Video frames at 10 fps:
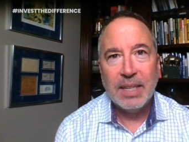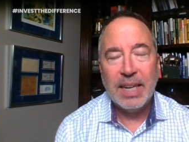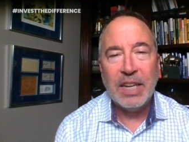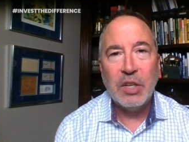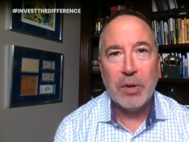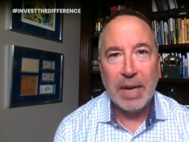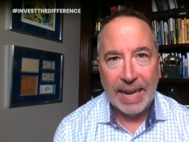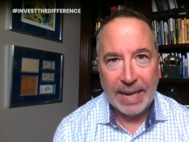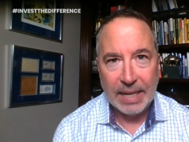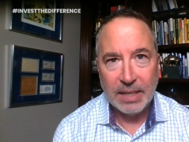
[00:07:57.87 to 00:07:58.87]
in your
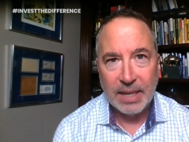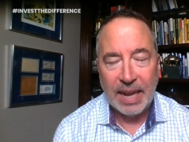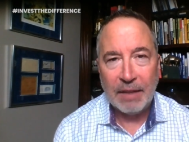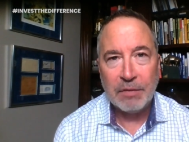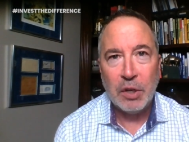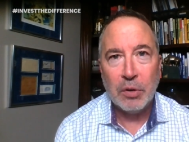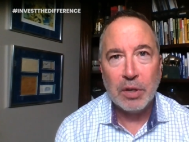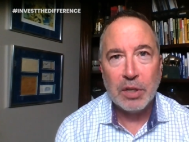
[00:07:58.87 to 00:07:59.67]
hand after you're